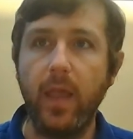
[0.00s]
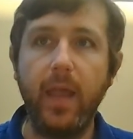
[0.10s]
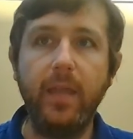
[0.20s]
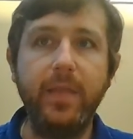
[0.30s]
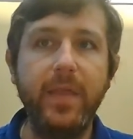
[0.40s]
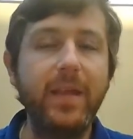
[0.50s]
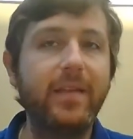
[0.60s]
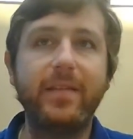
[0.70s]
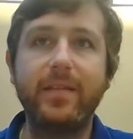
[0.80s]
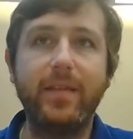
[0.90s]
And the thing
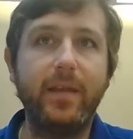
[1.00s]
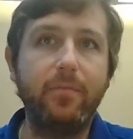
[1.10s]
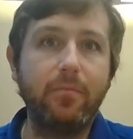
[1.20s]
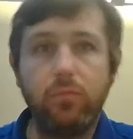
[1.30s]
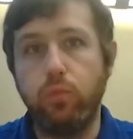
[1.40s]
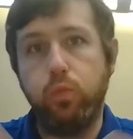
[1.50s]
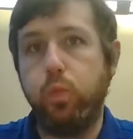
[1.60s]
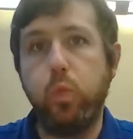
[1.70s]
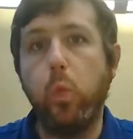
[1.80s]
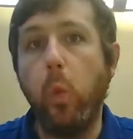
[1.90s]
is that
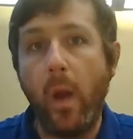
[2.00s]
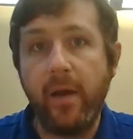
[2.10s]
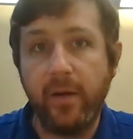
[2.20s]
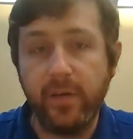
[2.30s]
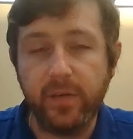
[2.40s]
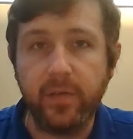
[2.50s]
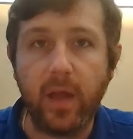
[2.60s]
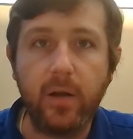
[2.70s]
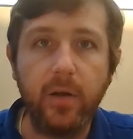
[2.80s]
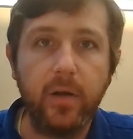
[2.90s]
where is a
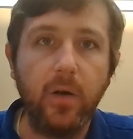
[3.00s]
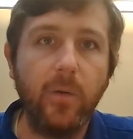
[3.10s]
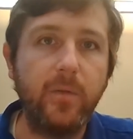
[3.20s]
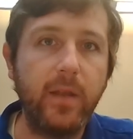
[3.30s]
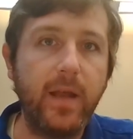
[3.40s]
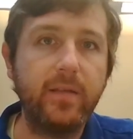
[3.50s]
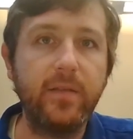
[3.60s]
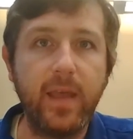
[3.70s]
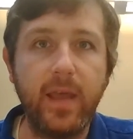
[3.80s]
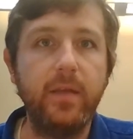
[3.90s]
stock going to go over the next
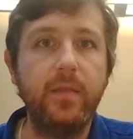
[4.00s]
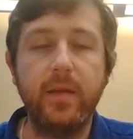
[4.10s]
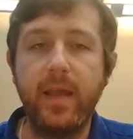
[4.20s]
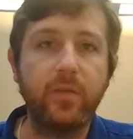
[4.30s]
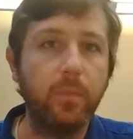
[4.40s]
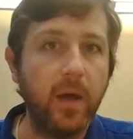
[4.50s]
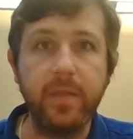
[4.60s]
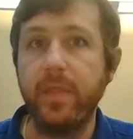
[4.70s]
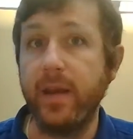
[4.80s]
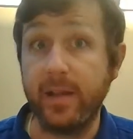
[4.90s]
day, the next
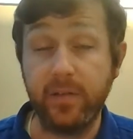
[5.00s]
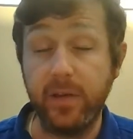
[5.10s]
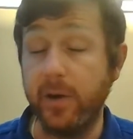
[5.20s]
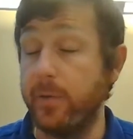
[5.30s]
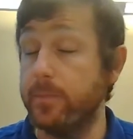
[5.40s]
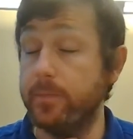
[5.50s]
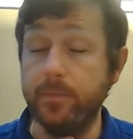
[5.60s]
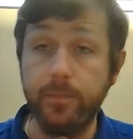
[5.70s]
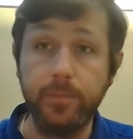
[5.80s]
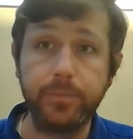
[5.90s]
month, the next year?
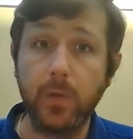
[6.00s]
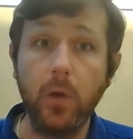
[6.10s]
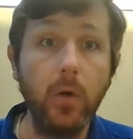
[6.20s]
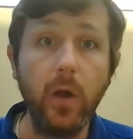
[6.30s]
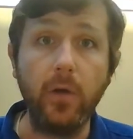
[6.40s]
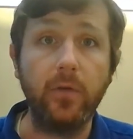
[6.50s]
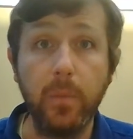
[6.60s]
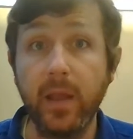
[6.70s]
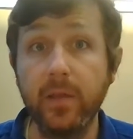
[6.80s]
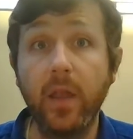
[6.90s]
Who knows?
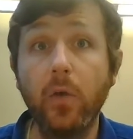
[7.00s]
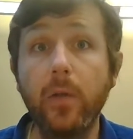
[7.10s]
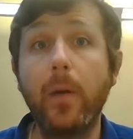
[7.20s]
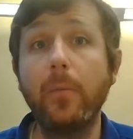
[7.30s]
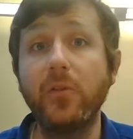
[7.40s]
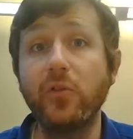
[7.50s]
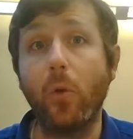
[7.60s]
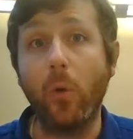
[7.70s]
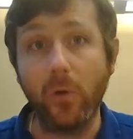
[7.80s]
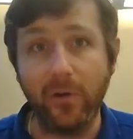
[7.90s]
Because they only publish
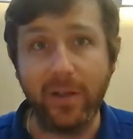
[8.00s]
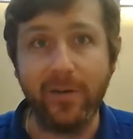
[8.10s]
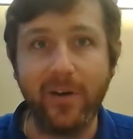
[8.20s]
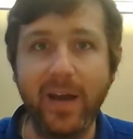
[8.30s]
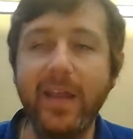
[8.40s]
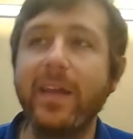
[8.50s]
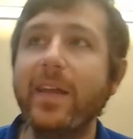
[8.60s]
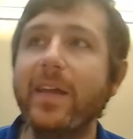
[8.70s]
quarterly, right?